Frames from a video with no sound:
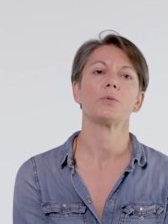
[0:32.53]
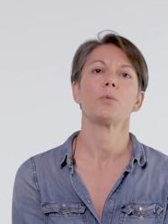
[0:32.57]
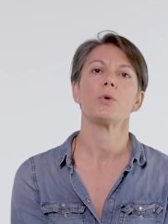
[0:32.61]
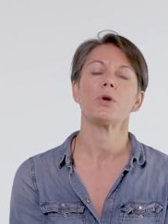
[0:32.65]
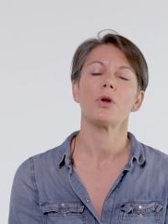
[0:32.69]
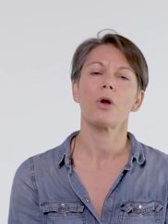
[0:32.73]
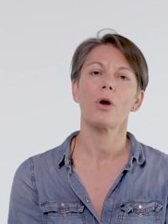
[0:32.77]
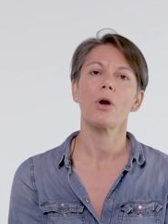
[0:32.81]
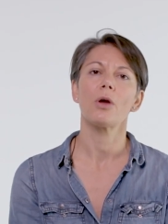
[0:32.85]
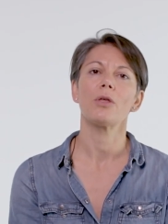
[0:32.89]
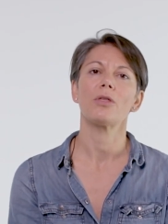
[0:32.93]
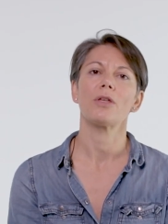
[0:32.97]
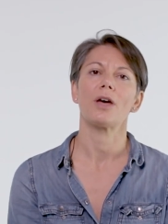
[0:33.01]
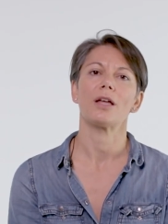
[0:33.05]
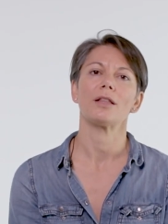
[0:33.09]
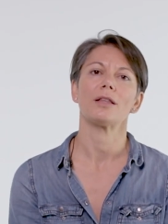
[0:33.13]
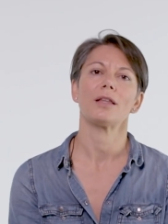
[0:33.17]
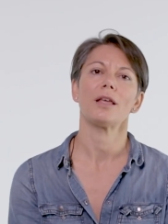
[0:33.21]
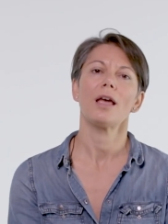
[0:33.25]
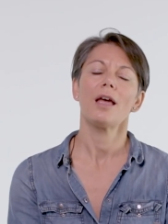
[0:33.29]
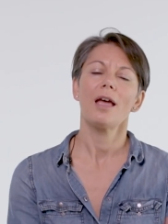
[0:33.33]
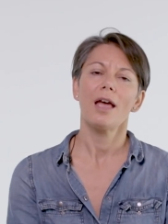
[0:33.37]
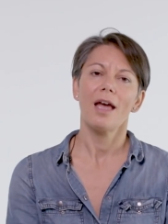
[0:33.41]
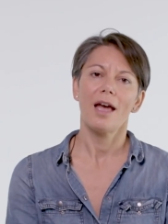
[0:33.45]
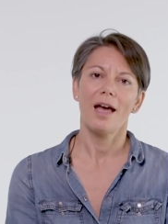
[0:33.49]
We know
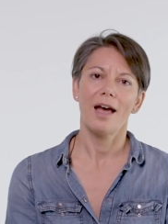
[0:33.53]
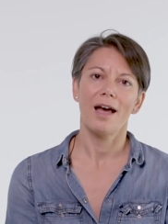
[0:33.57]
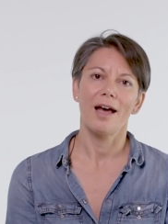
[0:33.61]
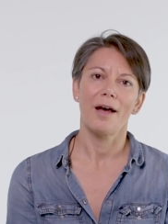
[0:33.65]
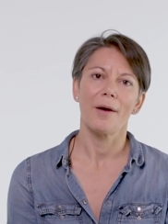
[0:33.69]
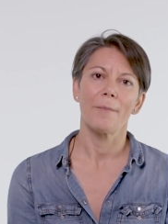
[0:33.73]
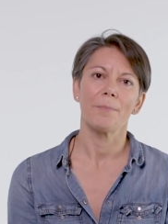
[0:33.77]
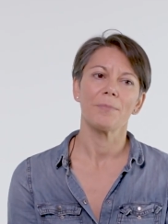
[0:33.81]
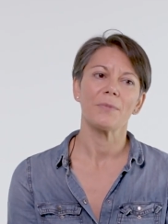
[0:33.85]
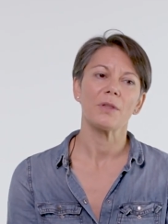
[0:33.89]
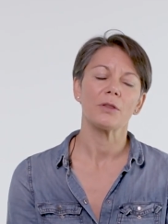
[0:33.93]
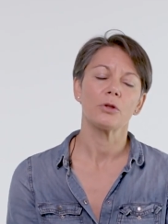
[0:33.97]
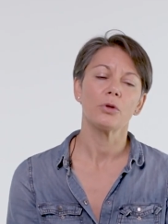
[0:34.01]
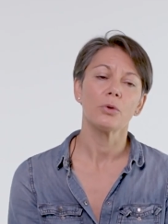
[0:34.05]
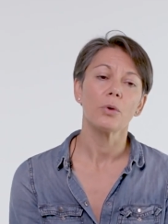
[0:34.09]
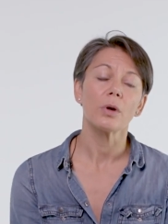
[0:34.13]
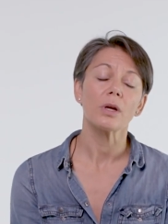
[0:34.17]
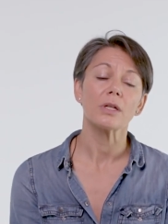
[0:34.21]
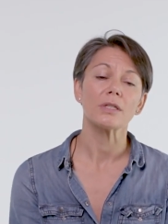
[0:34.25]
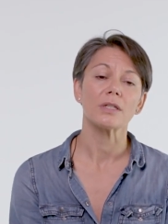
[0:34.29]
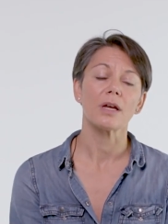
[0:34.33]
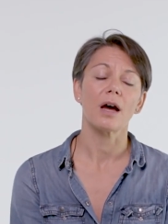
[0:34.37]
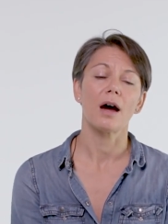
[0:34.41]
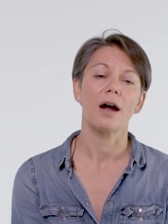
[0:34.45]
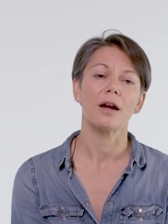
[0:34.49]
that um,
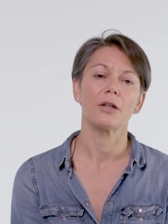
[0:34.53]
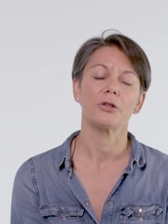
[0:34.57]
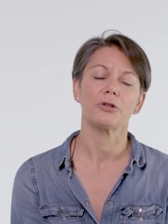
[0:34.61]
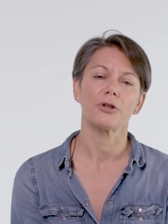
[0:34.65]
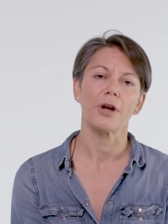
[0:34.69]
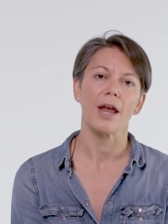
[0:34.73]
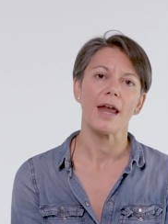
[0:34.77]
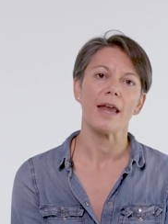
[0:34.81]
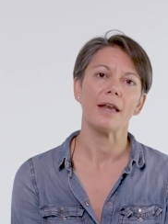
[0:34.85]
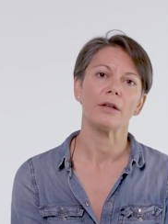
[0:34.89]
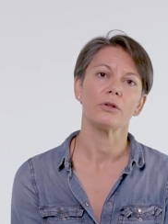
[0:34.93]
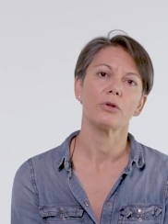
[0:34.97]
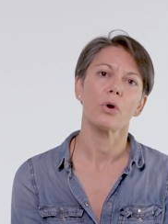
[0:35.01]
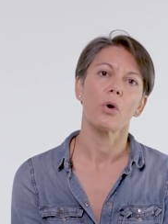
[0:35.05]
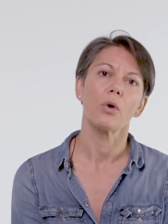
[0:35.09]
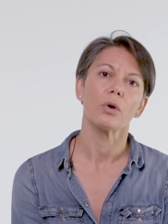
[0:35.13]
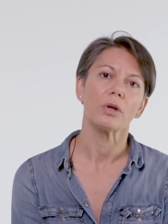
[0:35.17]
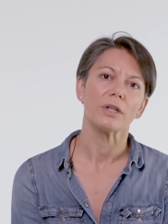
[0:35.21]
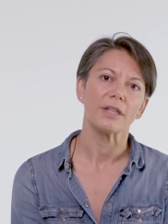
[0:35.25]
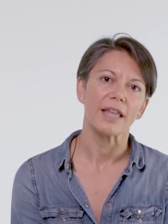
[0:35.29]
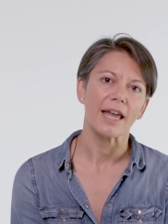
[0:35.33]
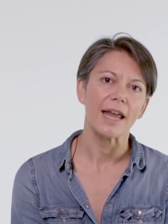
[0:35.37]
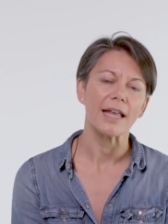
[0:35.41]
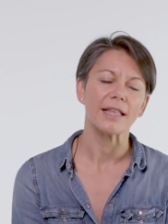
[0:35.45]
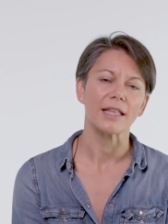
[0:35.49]
tools are trained
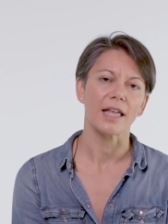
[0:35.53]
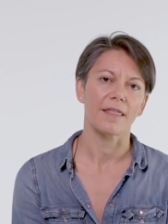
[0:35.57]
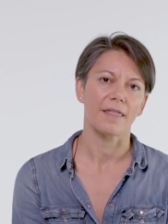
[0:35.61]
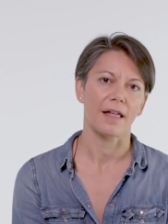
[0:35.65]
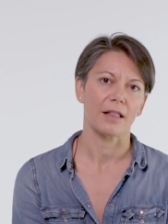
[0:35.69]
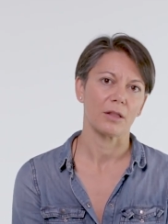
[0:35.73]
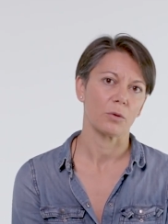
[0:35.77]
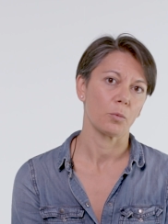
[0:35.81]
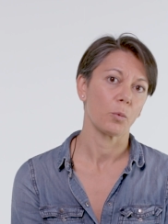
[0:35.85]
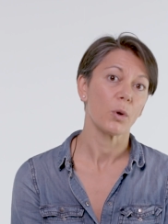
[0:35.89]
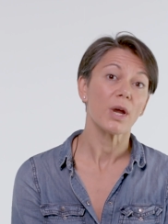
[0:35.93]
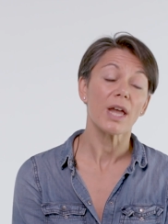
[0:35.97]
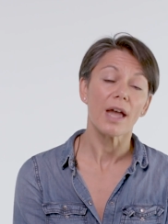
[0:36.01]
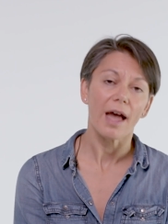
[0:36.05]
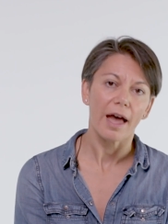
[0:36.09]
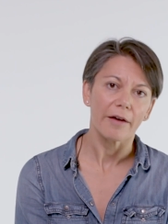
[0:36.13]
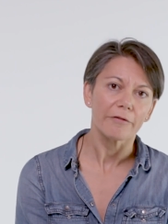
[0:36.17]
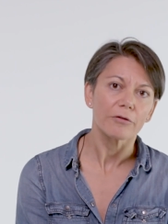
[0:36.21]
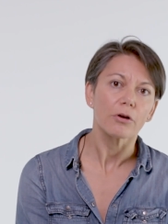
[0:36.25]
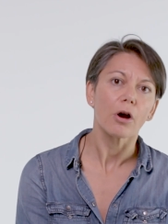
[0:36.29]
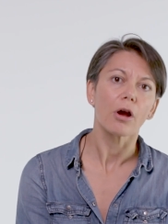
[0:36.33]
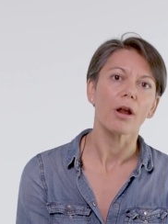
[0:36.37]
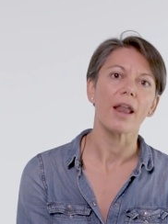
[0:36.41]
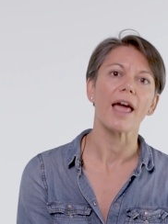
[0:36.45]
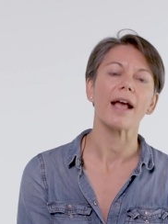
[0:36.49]
on data that we
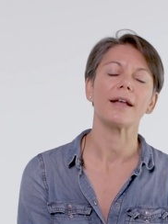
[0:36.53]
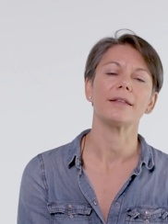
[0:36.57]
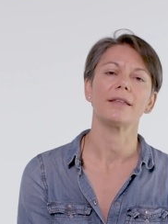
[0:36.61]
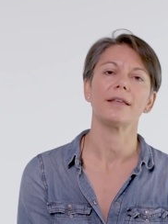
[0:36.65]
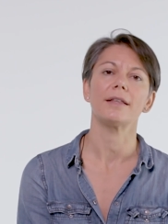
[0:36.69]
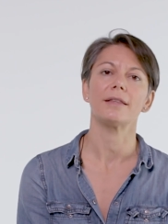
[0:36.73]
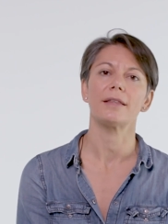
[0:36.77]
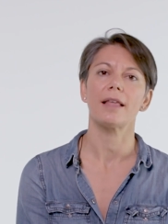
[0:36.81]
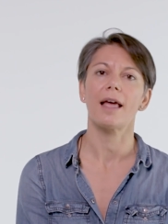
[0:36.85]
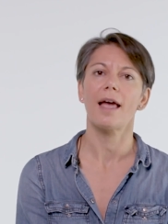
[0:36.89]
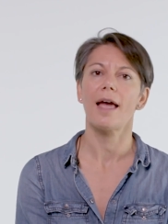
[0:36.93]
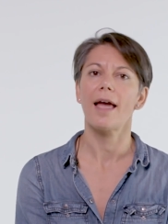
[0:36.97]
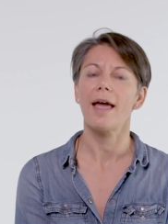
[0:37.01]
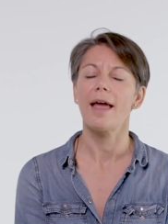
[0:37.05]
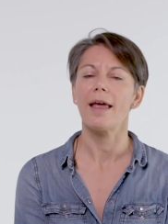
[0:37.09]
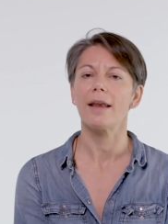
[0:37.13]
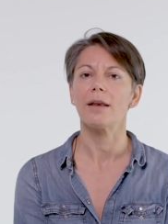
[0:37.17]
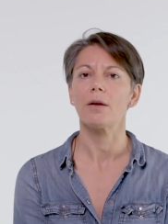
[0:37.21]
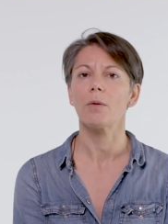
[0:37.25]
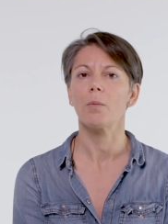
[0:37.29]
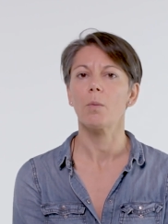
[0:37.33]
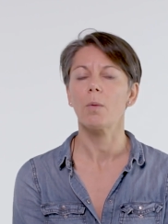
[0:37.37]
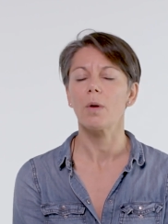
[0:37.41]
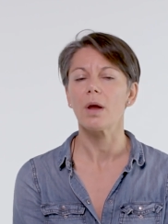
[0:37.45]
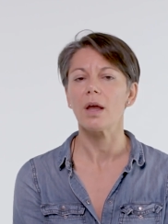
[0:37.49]
have collected
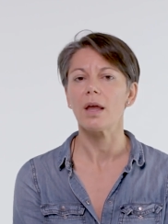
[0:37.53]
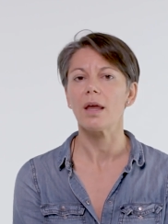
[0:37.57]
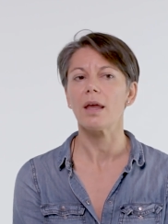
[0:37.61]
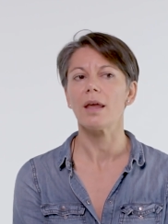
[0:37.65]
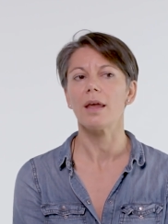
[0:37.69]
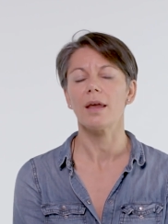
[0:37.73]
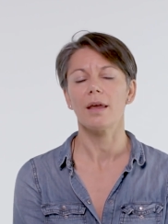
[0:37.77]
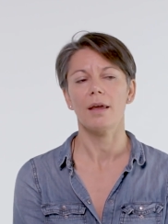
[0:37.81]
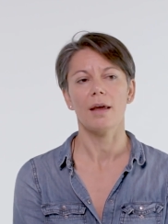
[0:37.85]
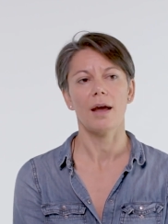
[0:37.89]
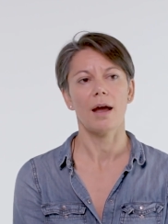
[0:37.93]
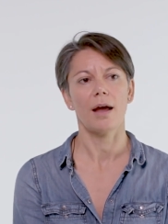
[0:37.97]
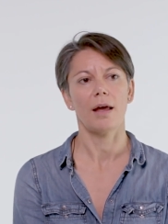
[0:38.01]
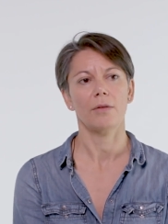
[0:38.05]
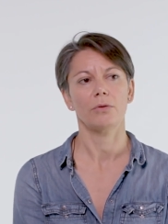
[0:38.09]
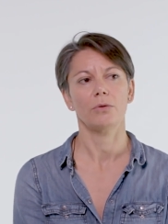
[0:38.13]
and we